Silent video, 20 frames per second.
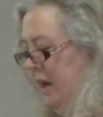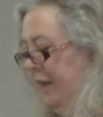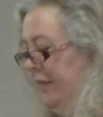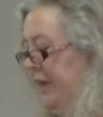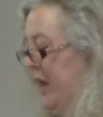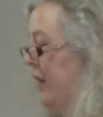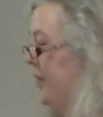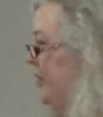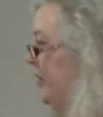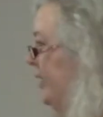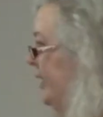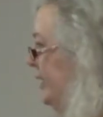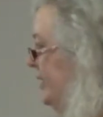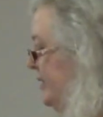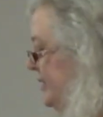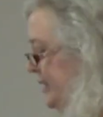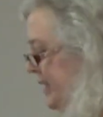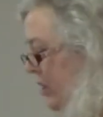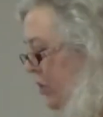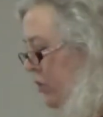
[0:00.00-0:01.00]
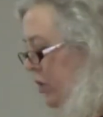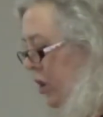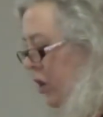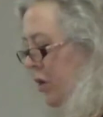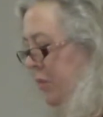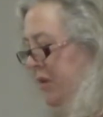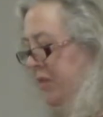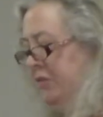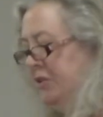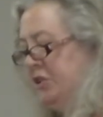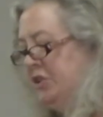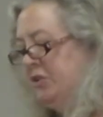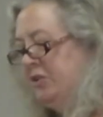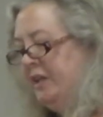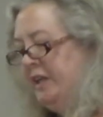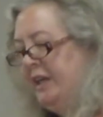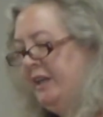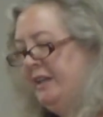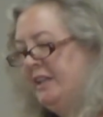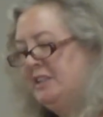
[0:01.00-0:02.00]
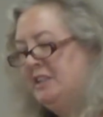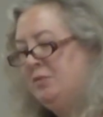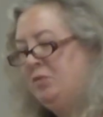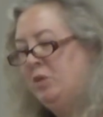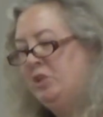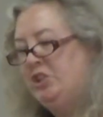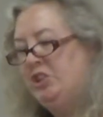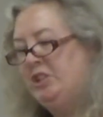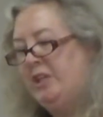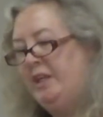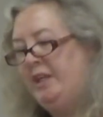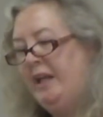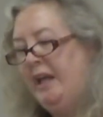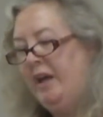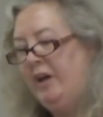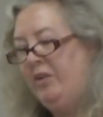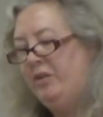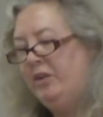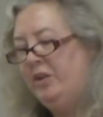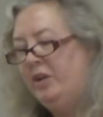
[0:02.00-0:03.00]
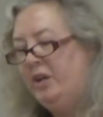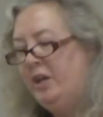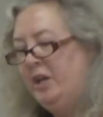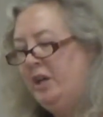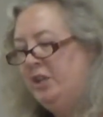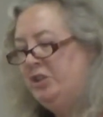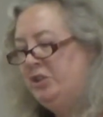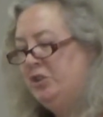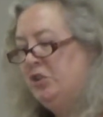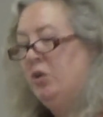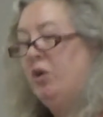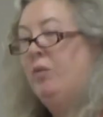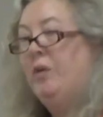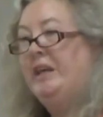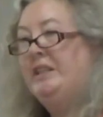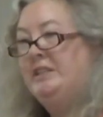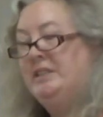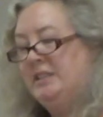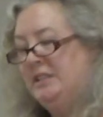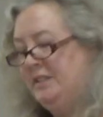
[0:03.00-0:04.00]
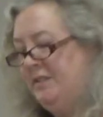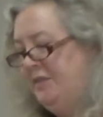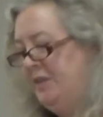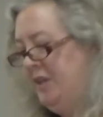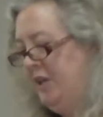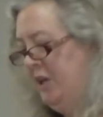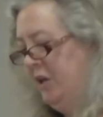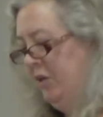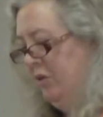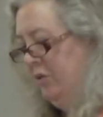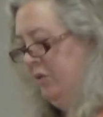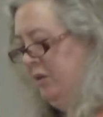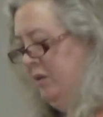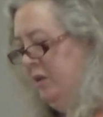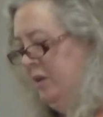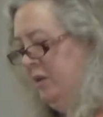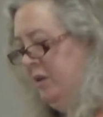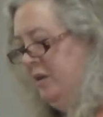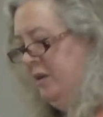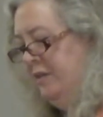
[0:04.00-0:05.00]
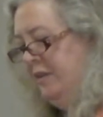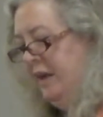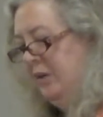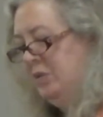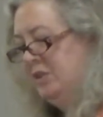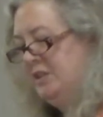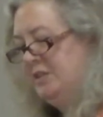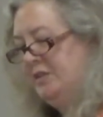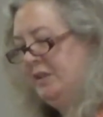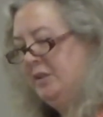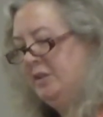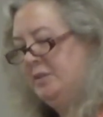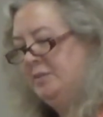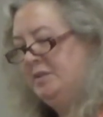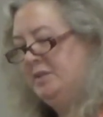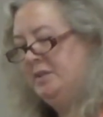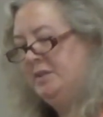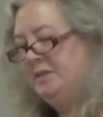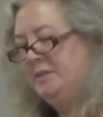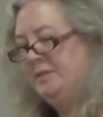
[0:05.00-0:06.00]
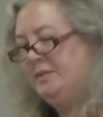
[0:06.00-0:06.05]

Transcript: And the other is the Oklahoma fraternity that was shut down due to a racist video that was filmed.